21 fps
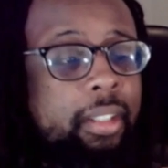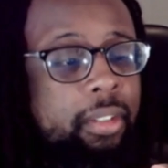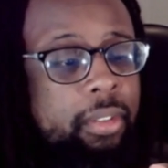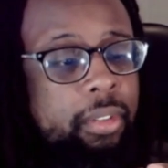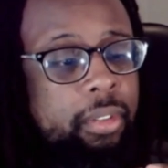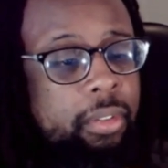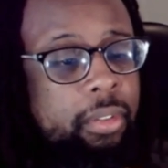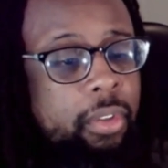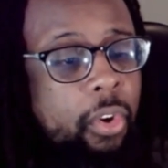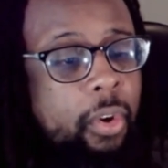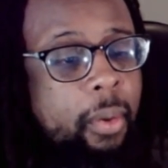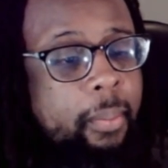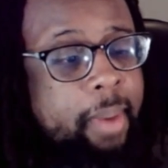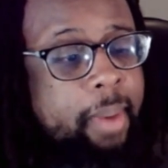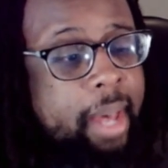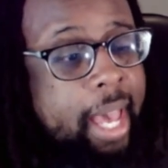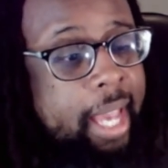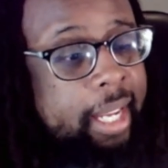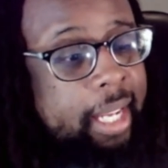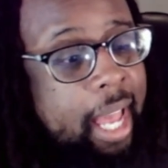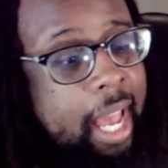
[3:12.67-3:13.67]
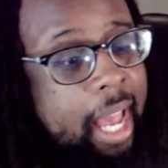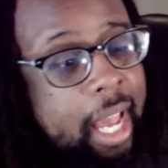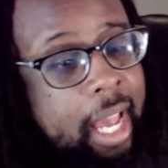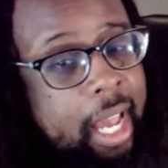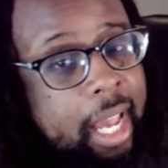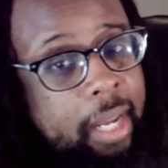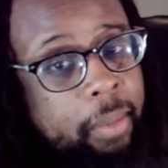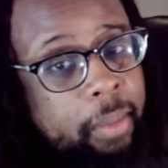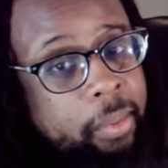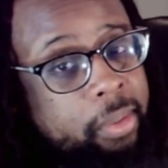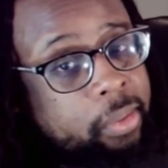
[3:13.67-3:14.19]
going back,
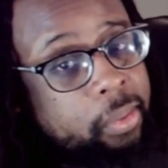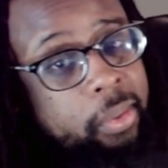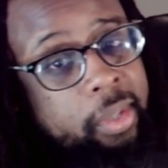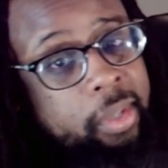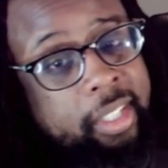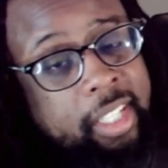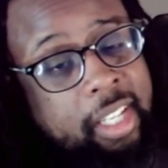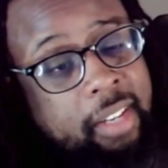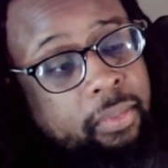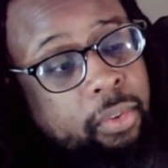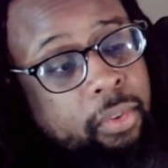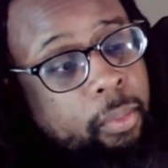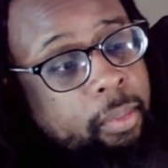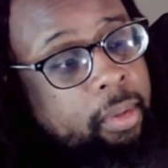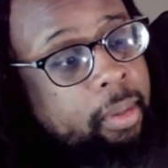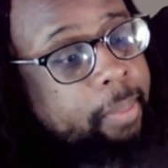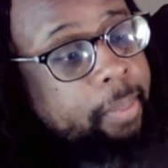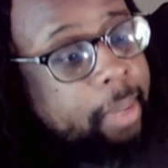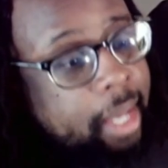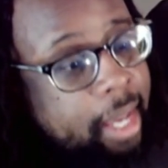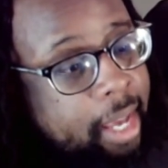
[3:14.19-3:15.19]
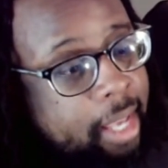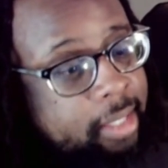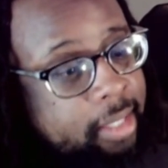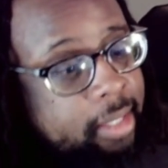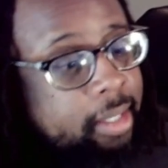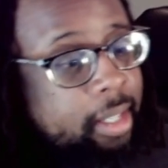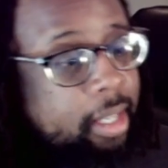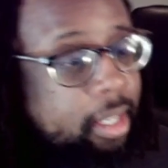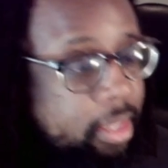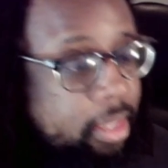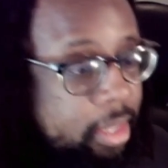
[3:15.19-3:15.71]
I was going to give Roman a pass
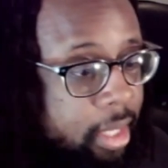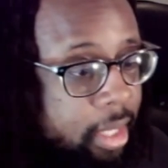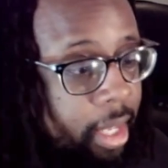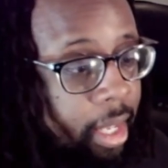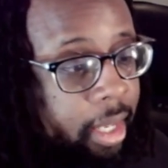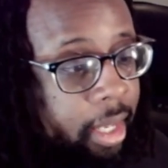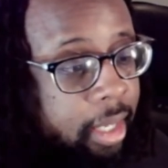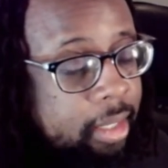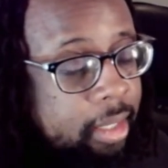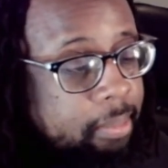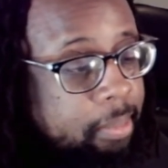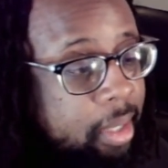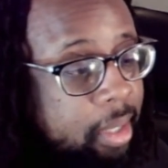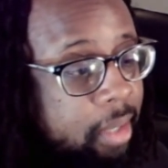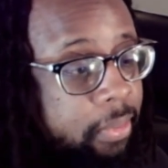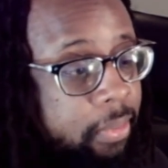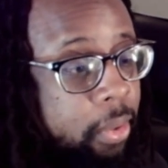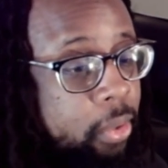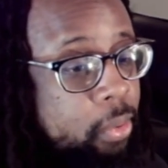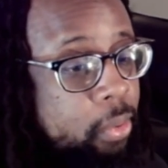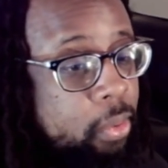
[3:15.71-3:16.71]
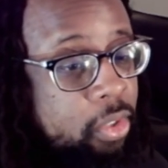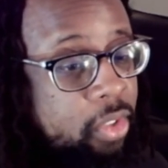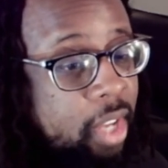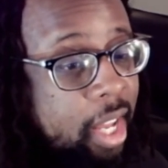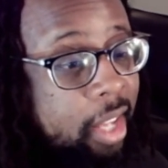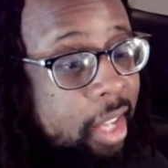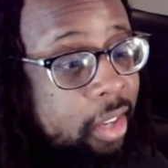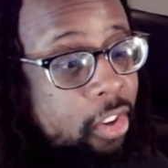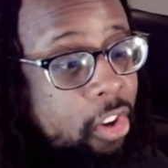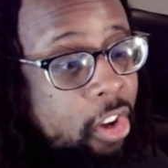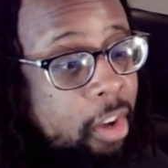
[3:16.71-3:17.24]
or anything, but folks was
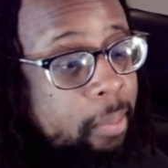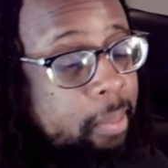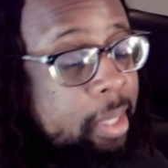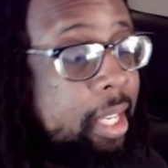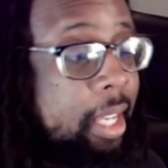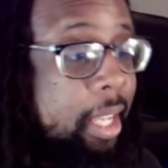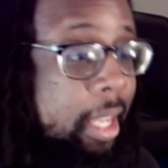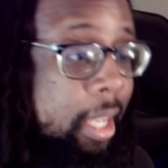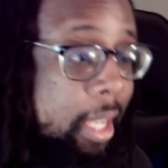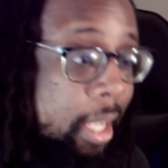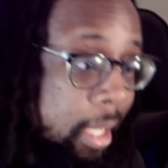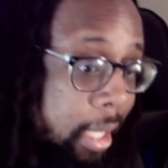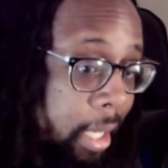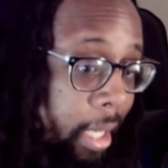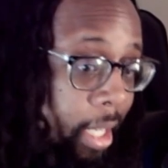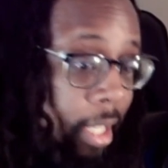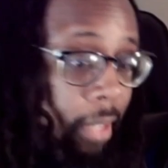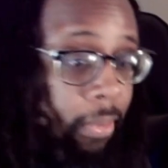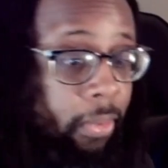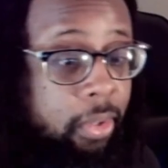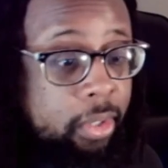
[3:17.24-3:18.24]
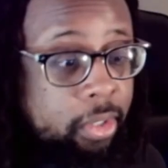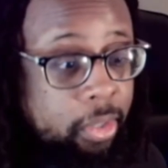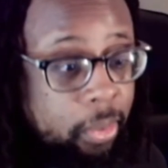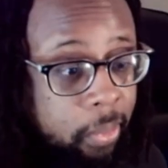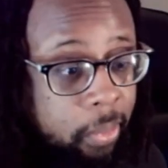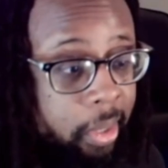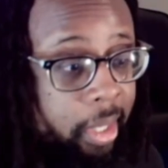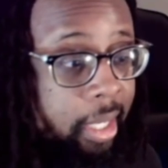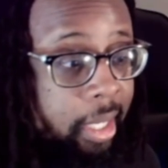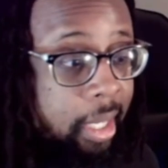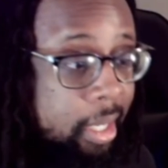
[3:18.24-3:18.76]
trying to call me hillish for
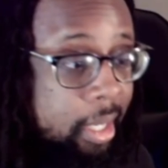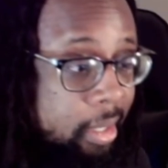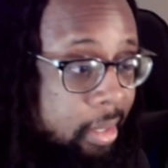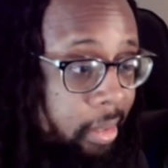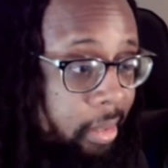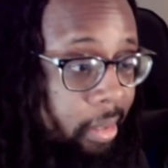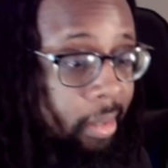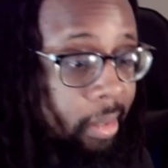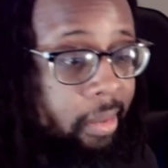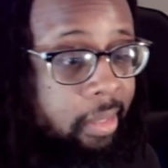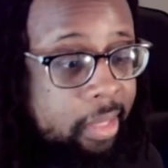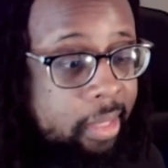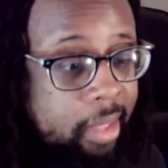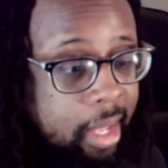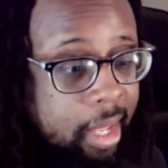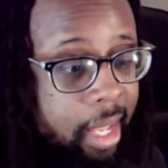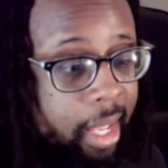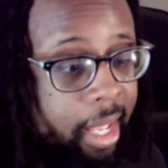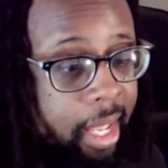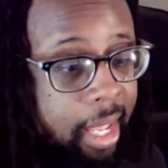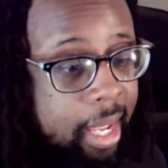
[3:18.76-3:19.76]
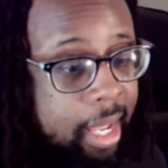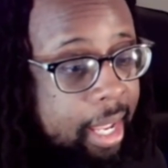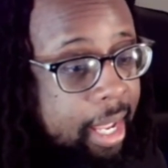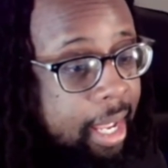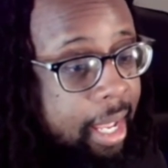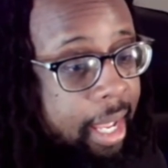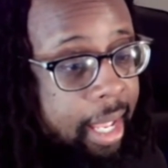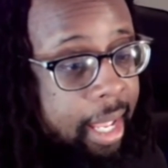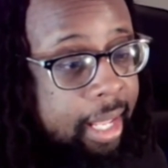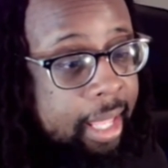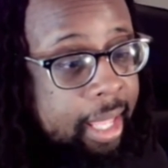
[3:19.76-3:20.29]
doing it and all that,
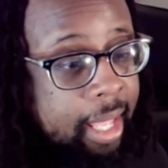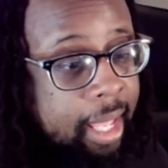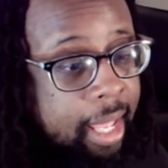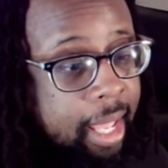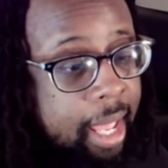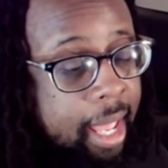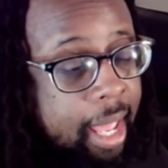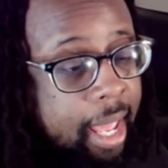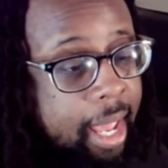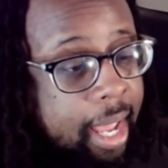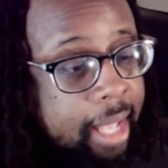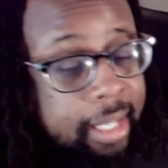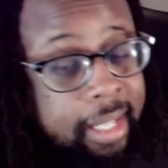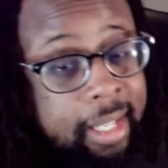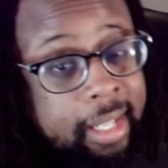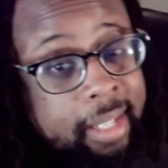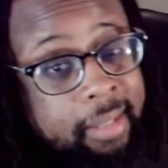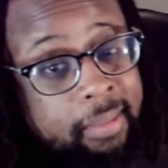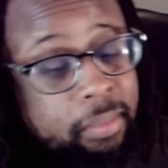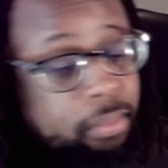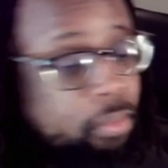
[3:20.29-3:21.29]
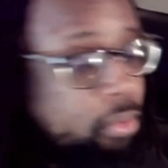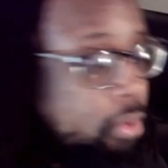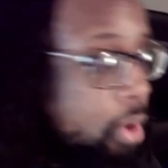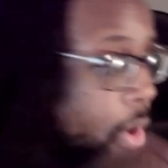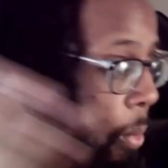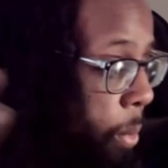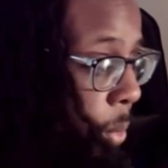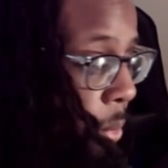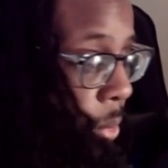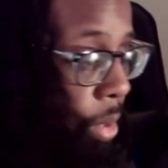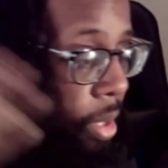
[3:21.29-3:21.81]
and then
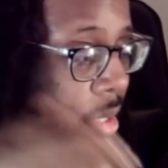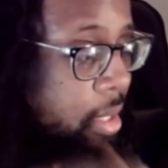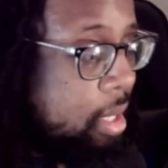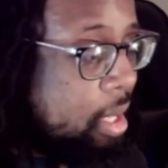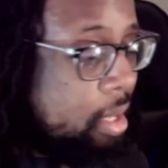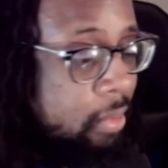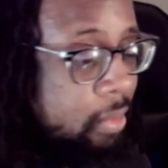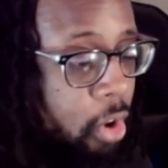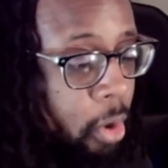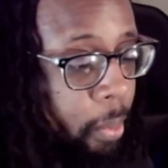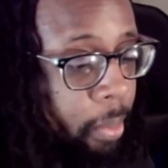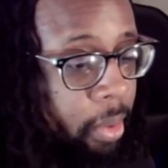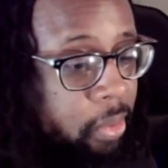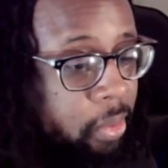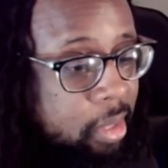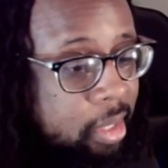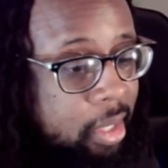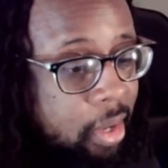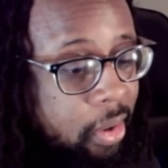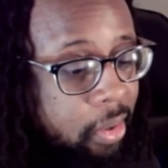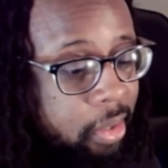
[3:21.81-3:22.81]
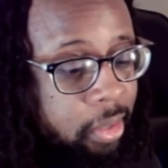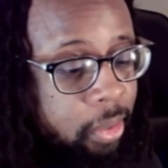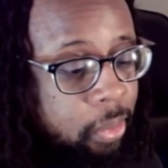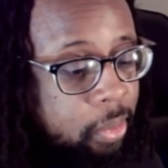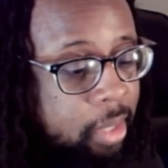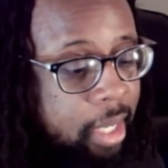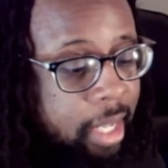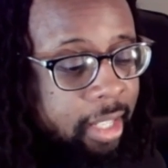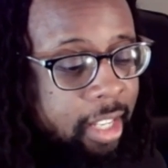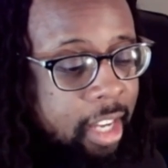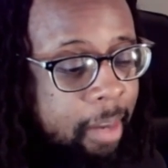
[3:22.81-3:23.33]
Roman was done doing
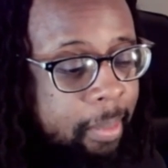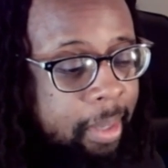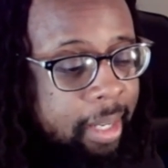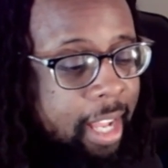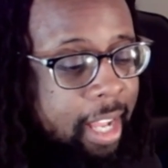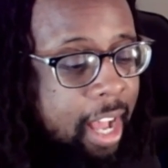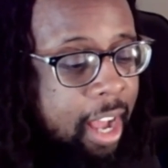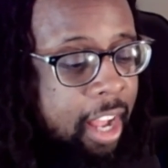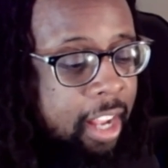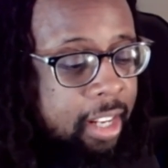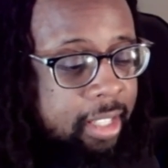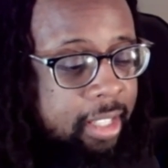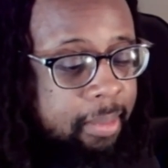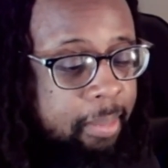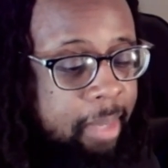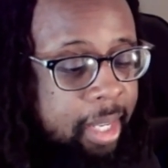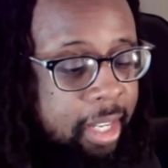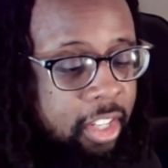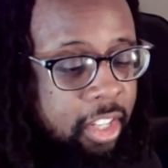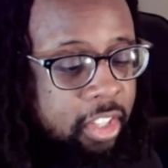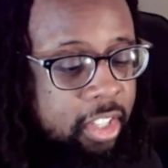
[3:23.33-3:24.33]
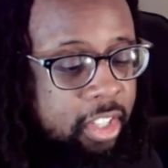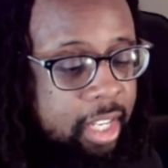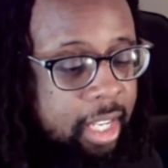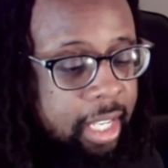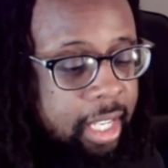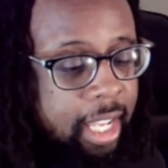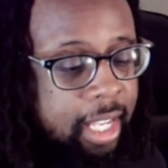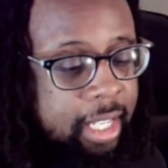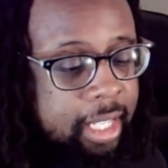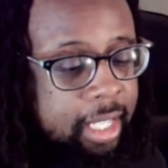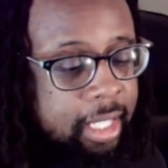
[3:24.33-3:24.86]
that dumb knowledge to me shit,
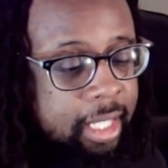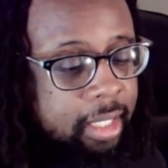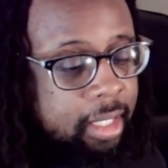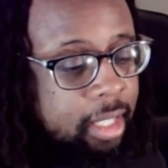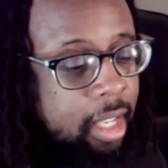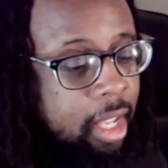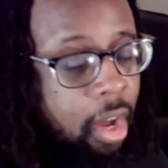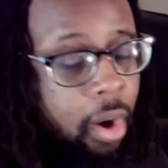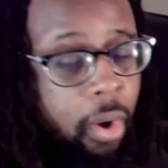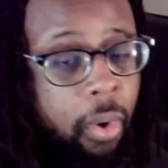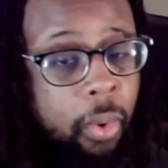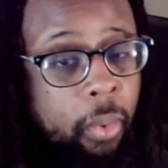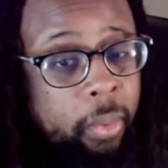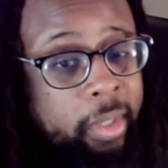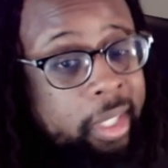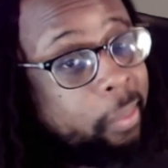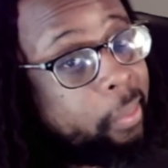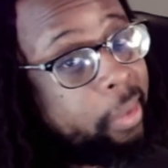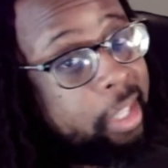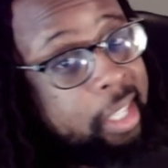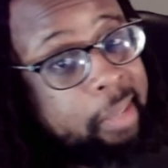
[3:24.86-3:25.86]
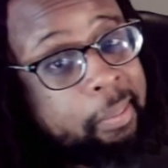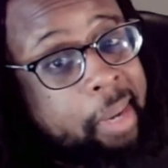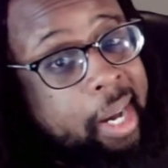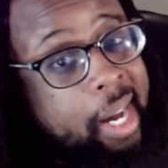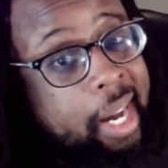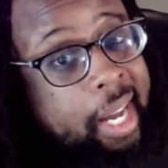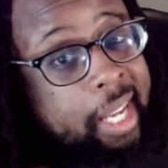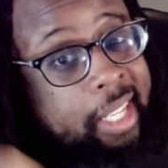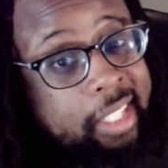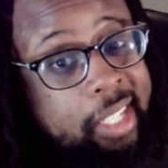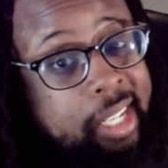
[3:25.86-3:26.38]
and then only winning
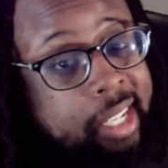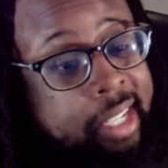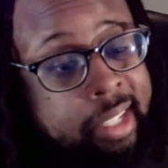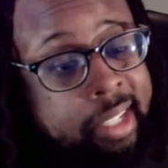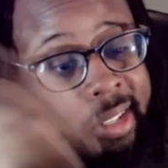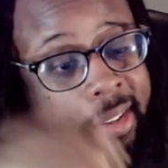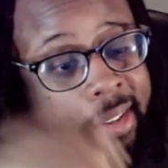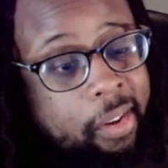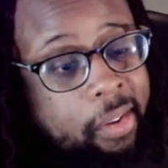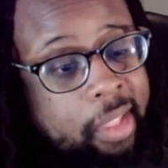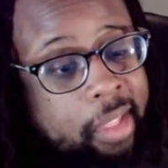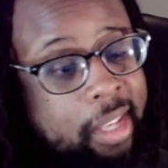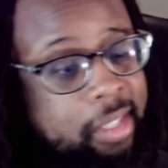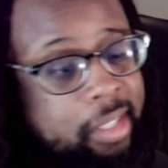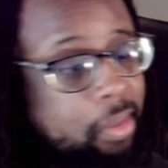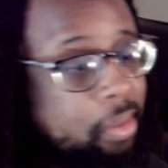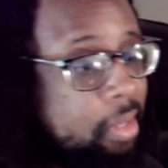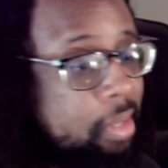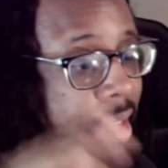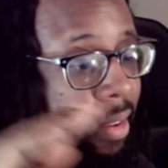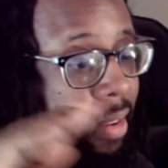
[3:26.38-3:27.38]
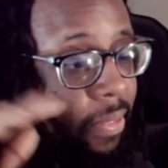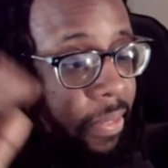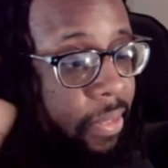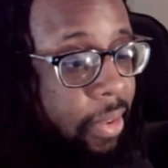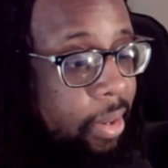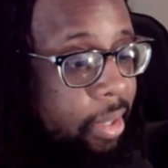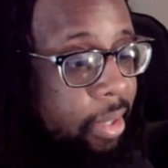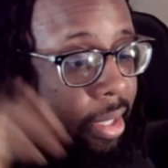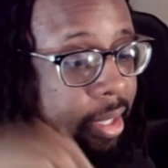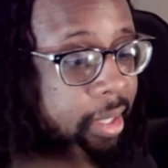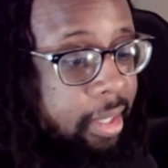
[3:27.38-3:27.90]
by cheating and all that, so I was like,
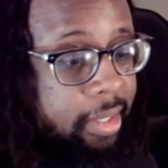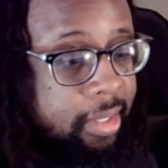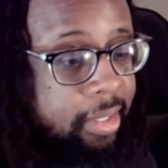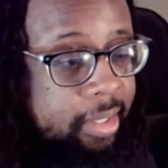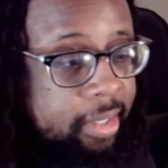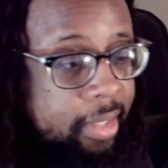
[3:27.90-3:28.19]
fuck this.